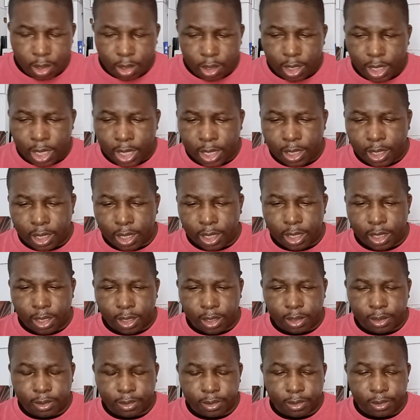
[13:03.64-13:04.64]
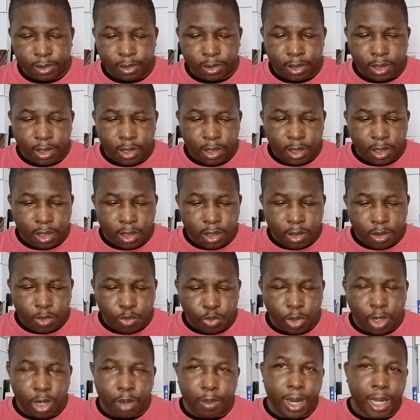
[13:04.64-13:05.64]
And
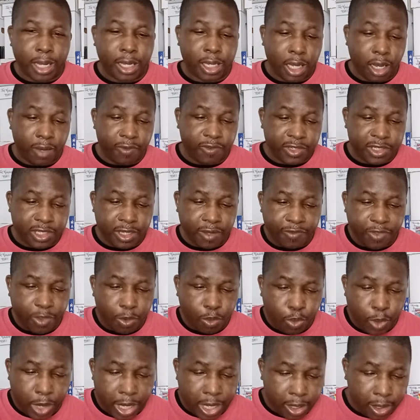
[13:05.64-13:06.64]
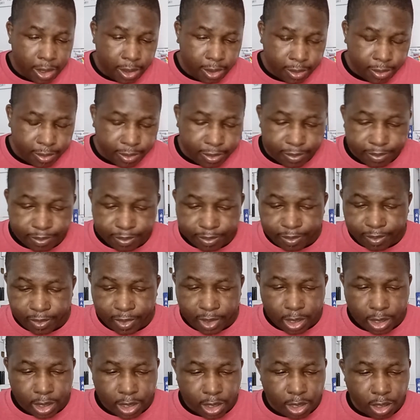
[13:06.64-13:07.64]
one of my covers of the week,
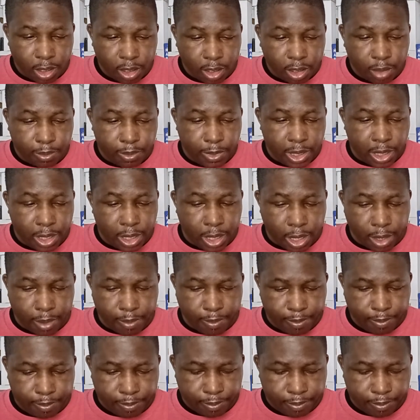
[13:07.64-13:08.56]
he hooked me up.